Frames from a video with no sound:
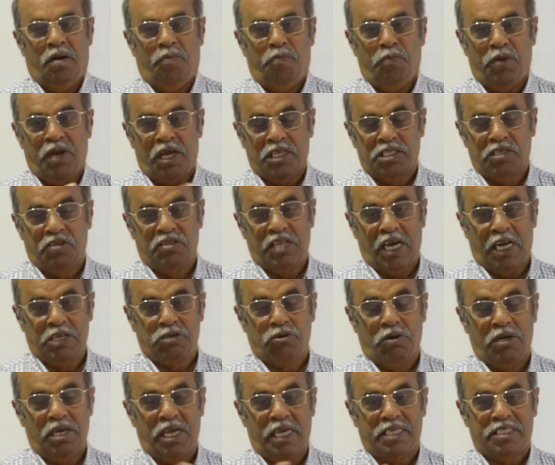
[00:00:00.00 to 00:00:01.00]
Because of that
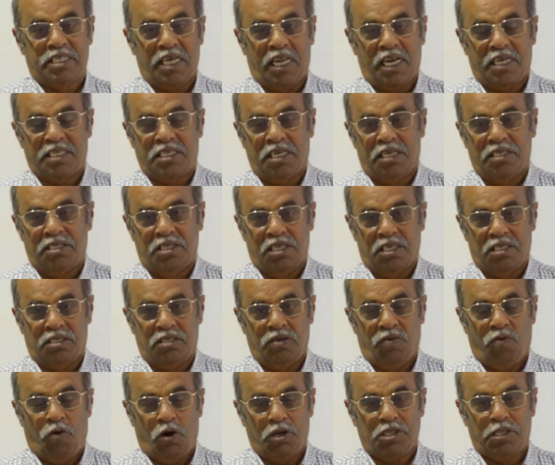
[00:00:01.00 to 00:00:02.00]
only I selected
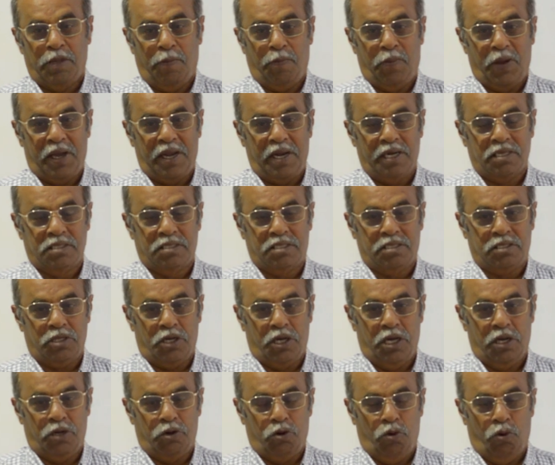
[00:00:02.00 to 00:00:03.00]
this. What the parents'
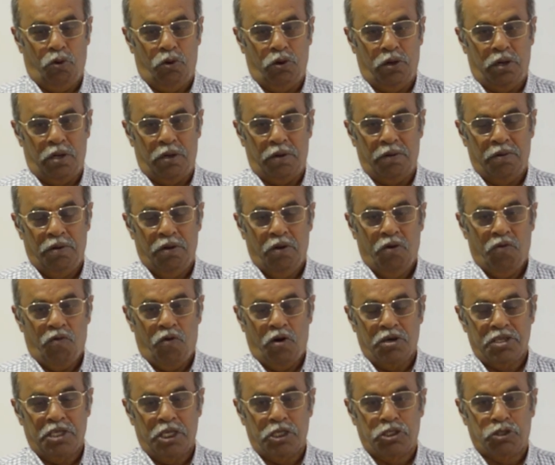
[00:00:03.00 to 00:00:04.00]
role,
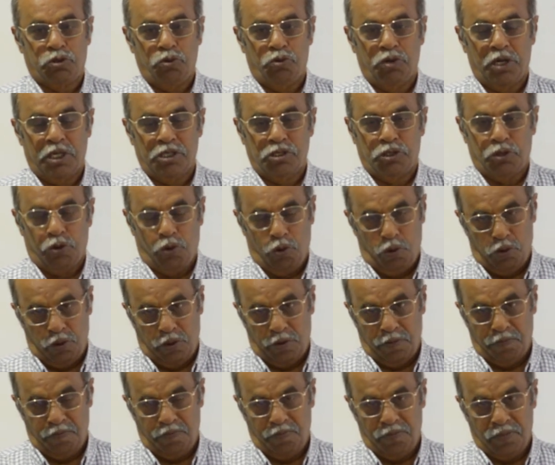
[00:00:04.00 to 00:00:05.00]
what the students'
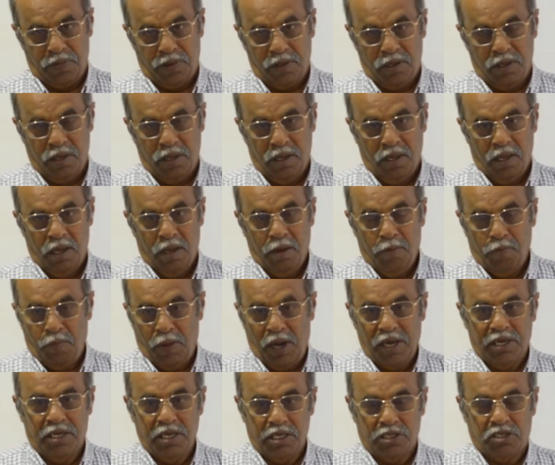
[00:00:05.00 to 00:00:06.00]
role.
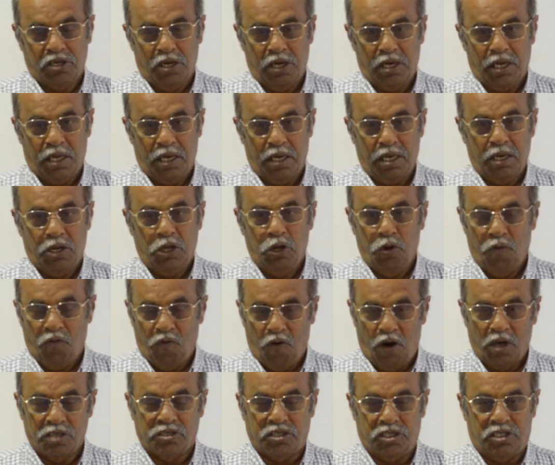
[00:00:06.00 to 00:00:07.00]
My dear children, you
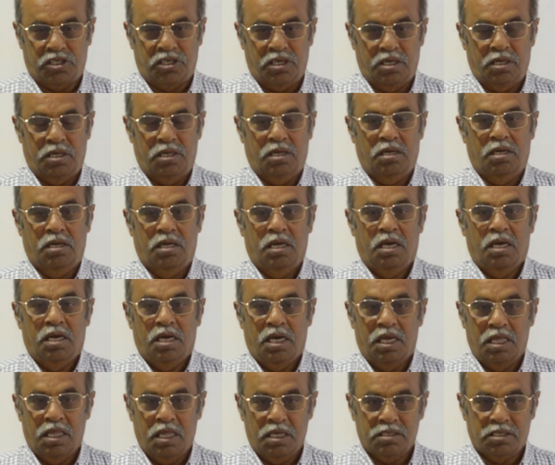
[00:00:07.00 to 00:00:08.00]
watch
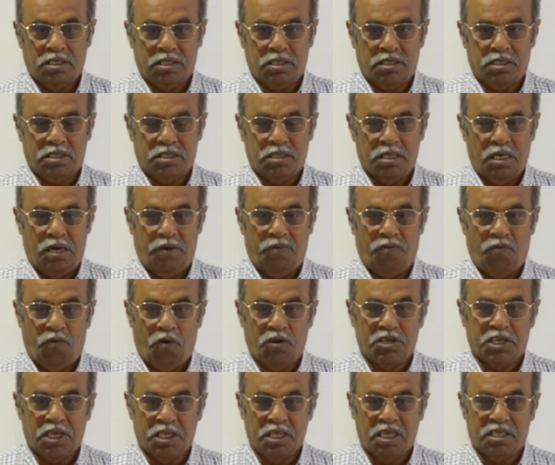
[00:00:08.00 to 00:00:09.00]
in this,
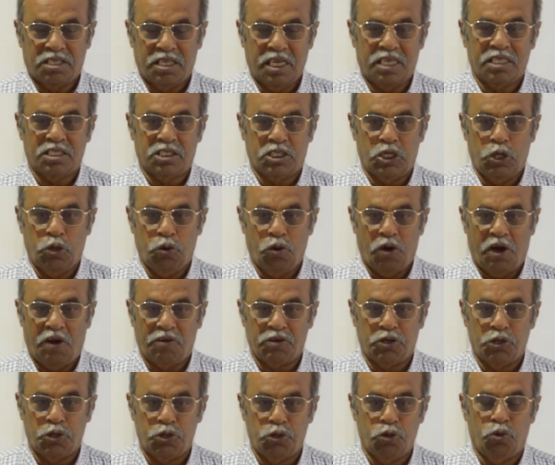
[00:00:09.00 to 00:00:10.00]
what are the things you
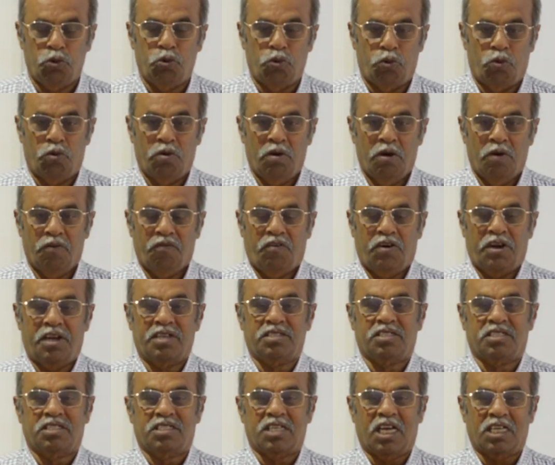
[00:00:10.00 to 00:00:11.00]
have to do for
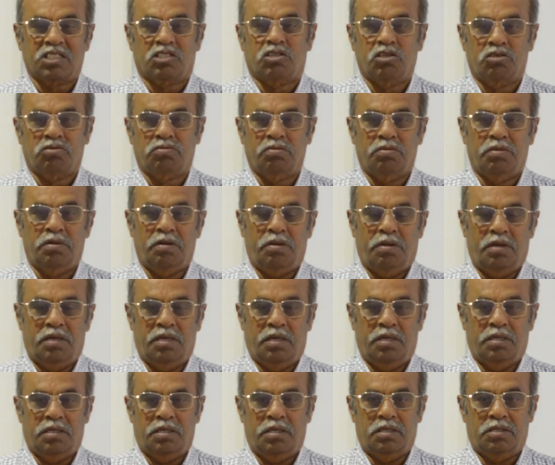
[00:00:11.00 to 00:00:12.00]
a successful
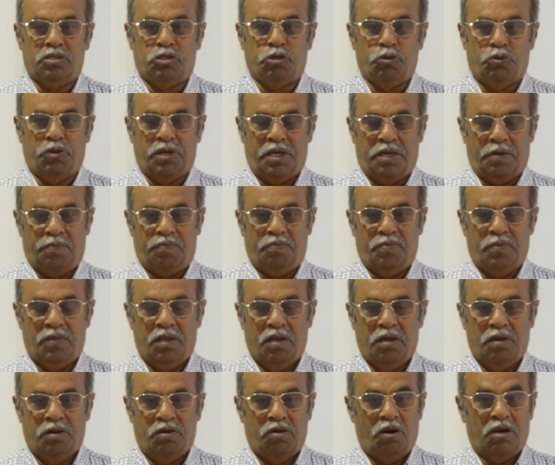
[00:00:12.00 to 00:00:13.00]
student,
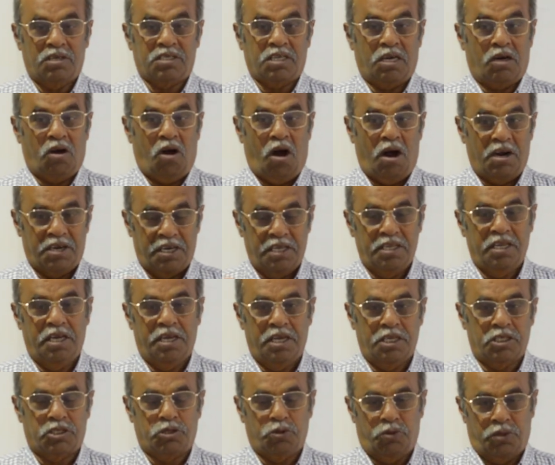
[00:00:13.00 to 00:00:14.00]
not an
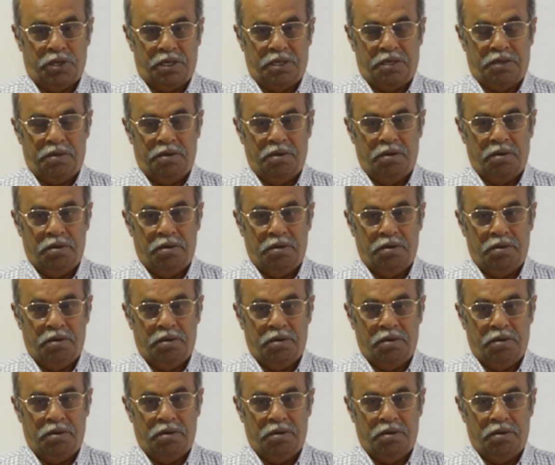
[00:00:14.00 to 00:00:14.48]
ordinary student.